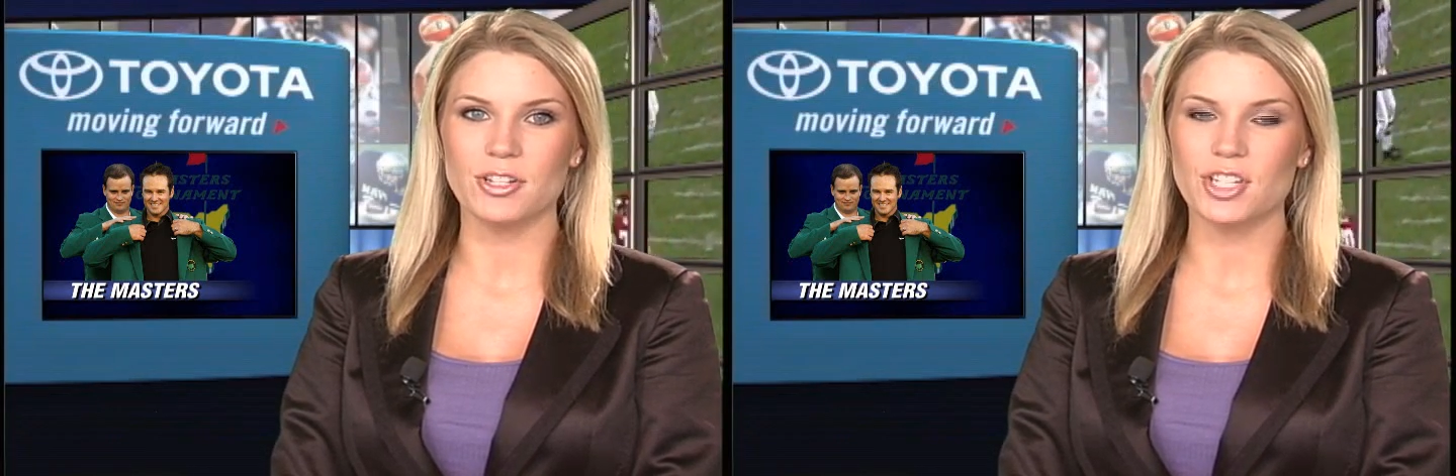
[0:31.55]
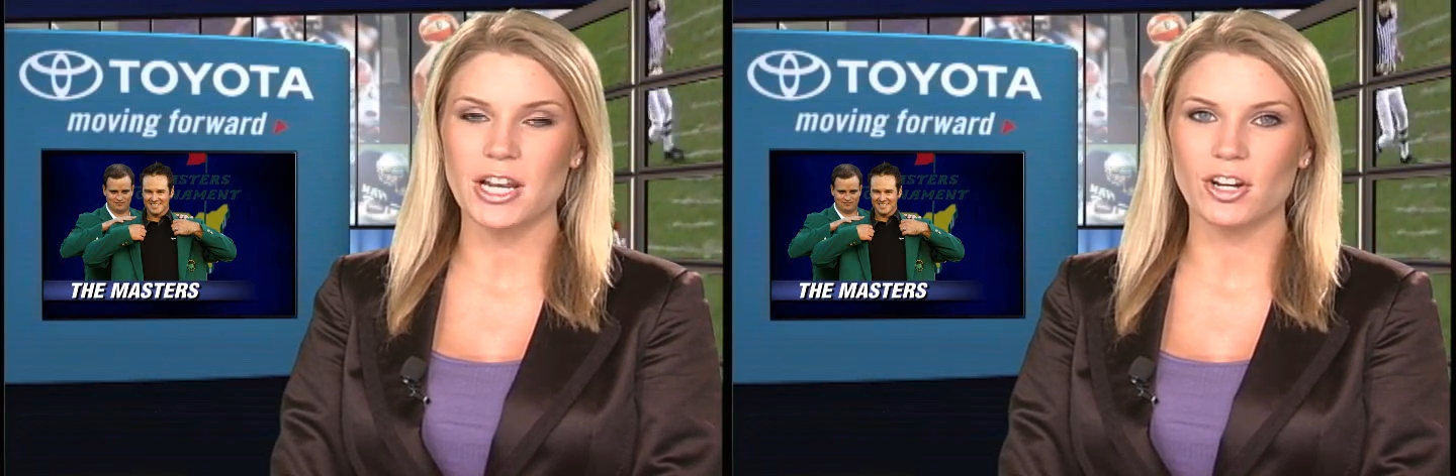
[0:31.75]

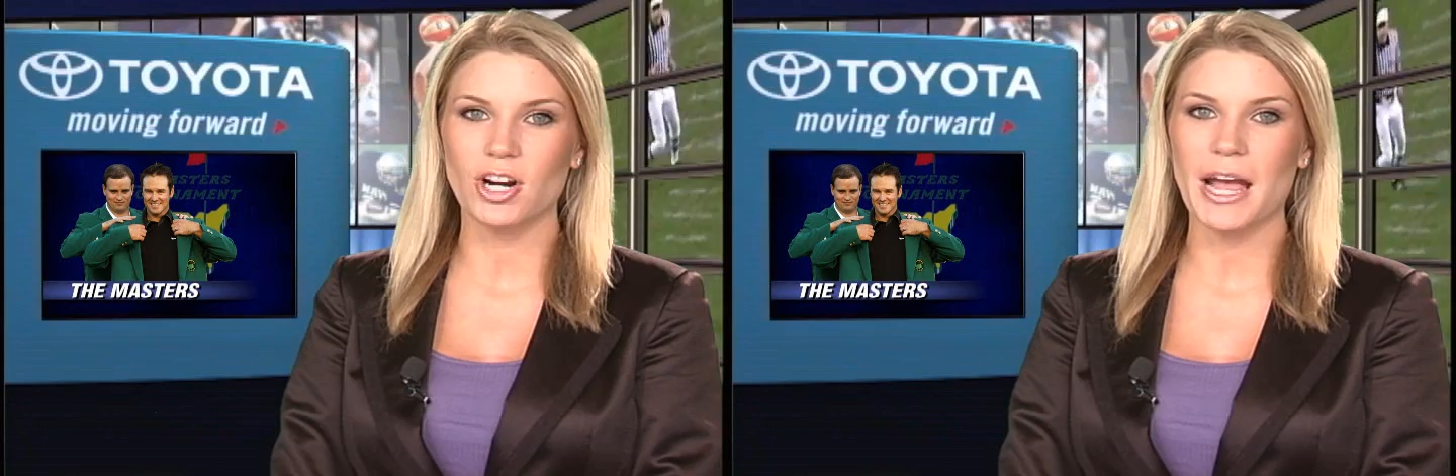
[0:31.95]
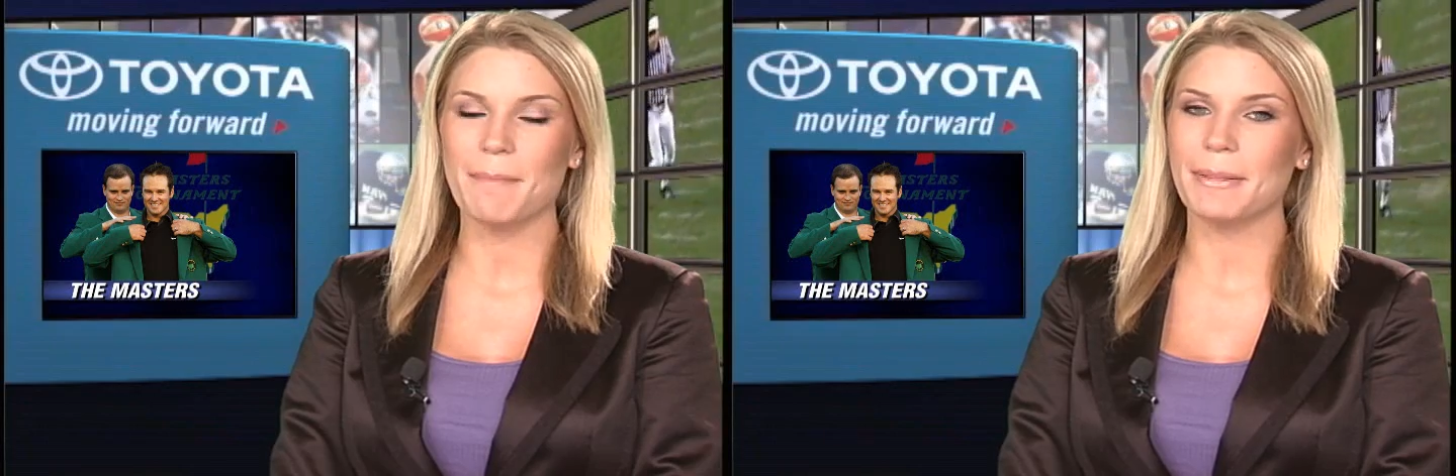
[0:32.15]
but
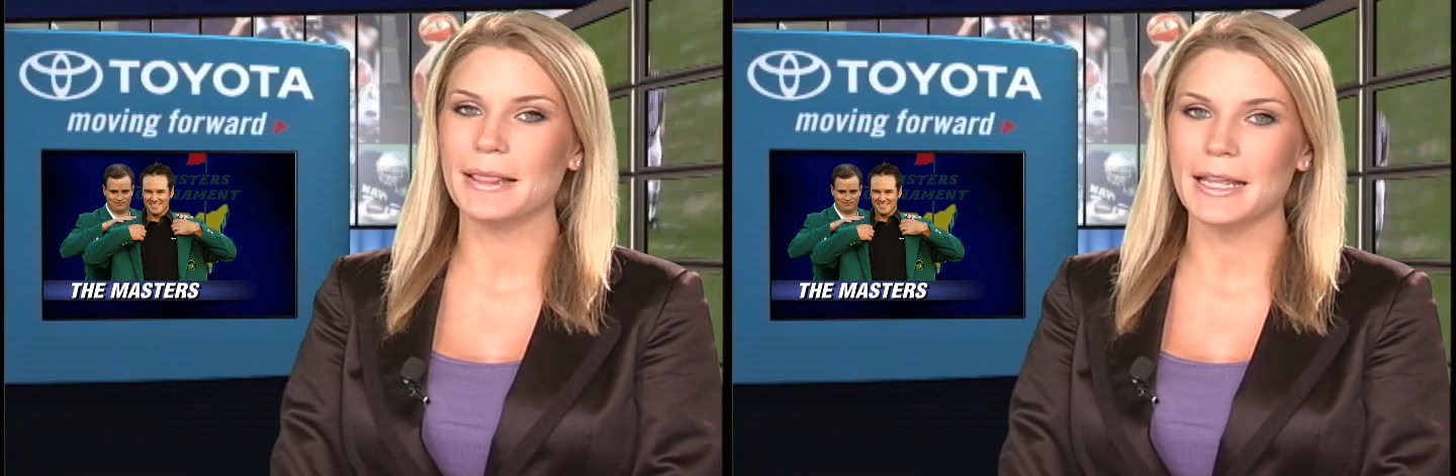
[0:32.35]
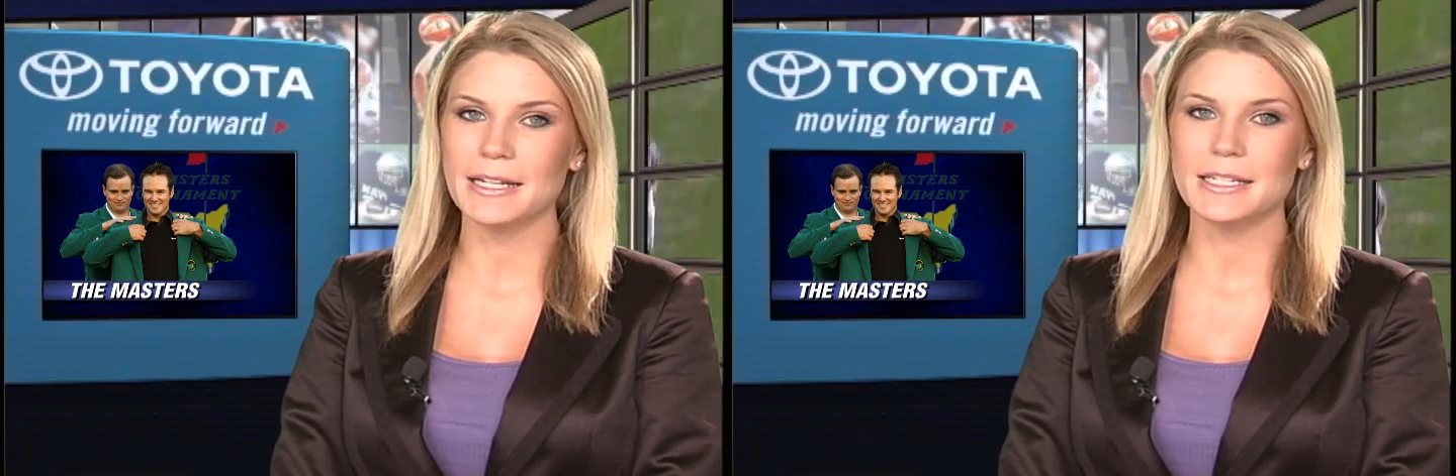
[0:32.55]
Snedeker had
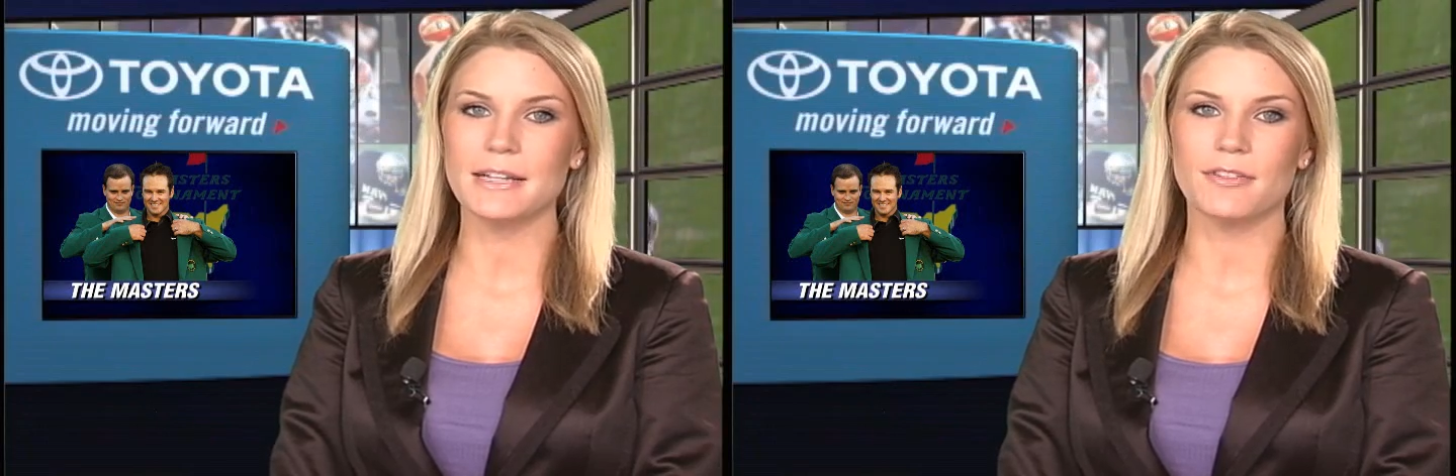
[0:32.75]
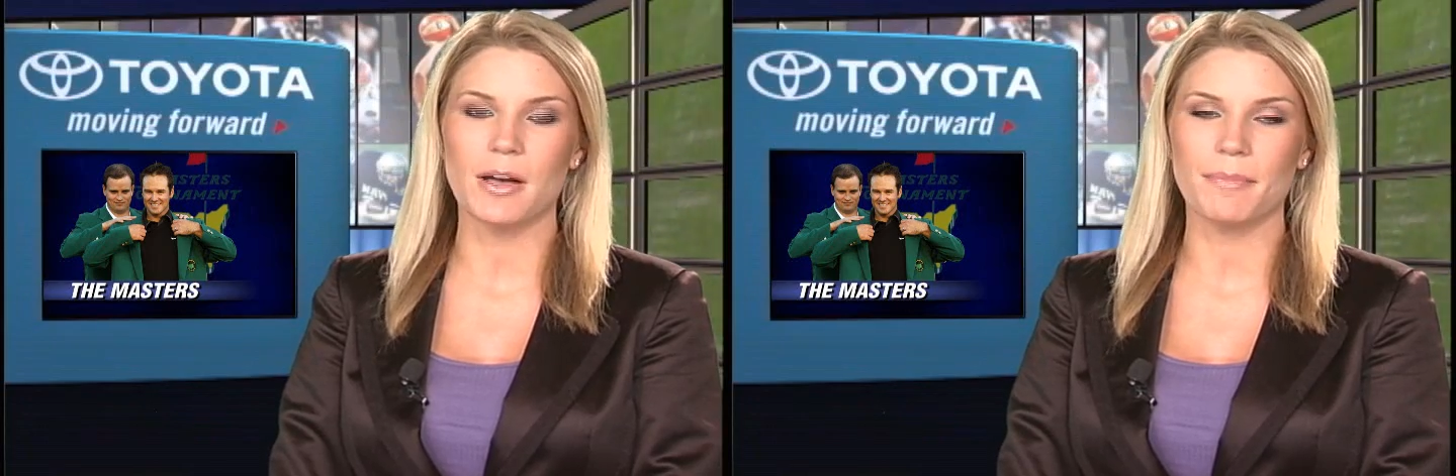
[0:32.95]

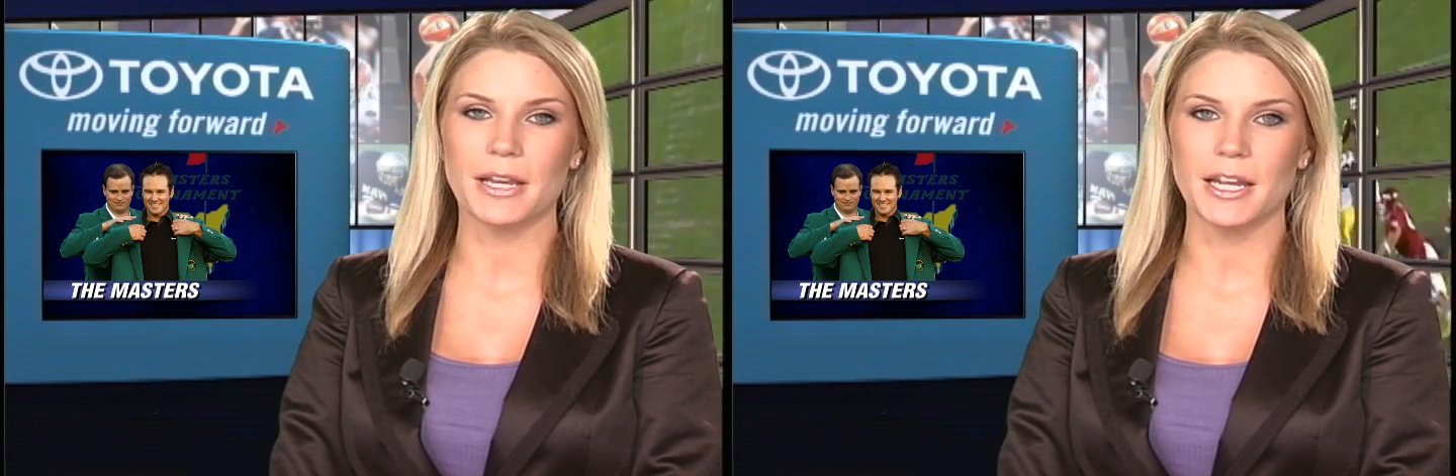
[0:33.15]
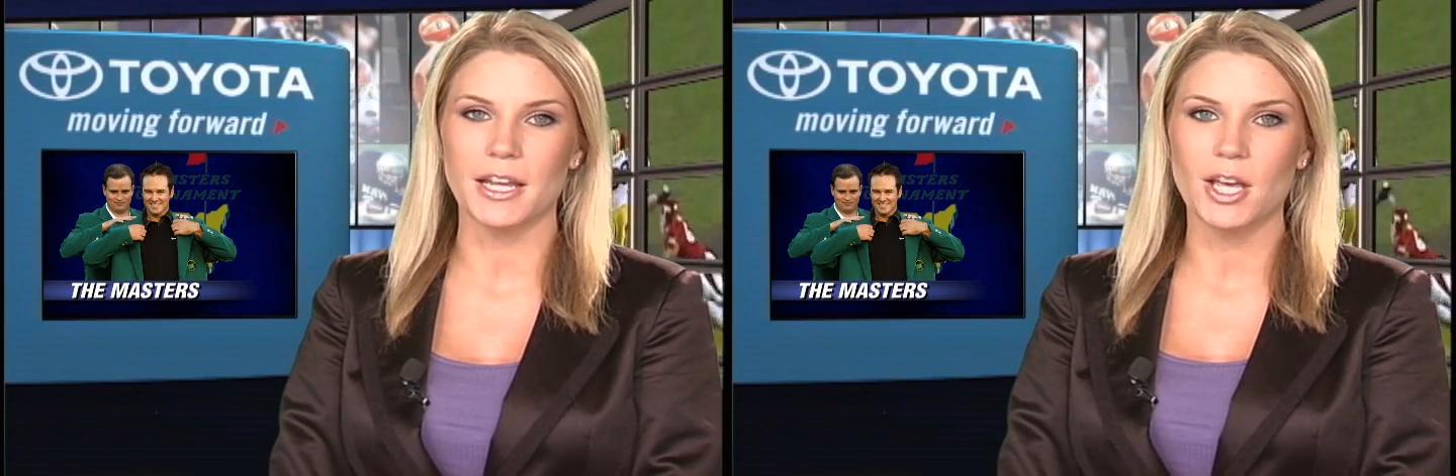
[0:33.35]
plenty of
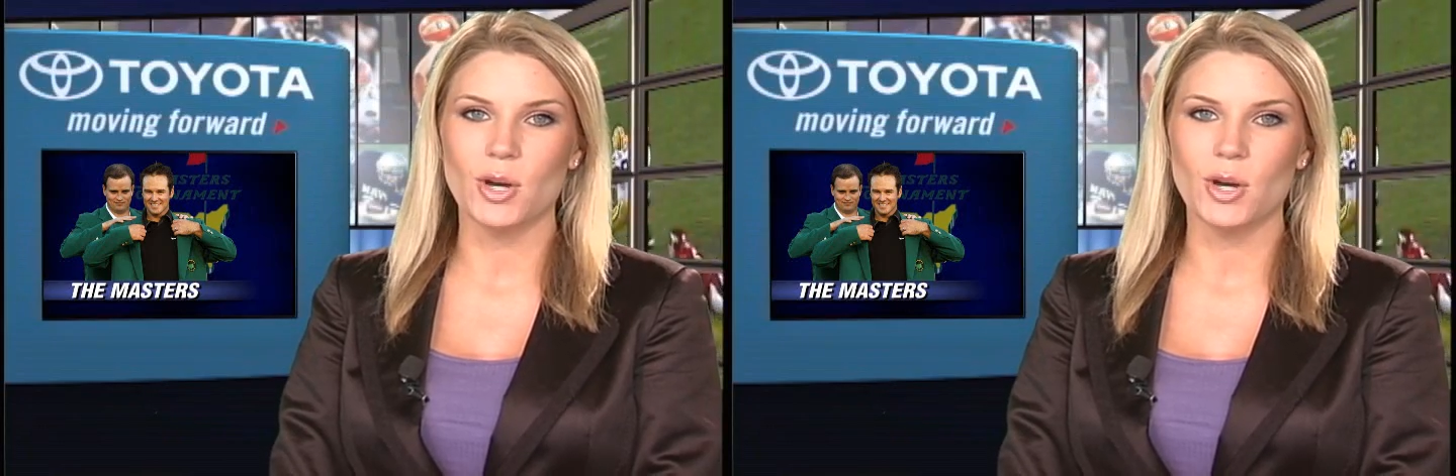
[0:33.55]
company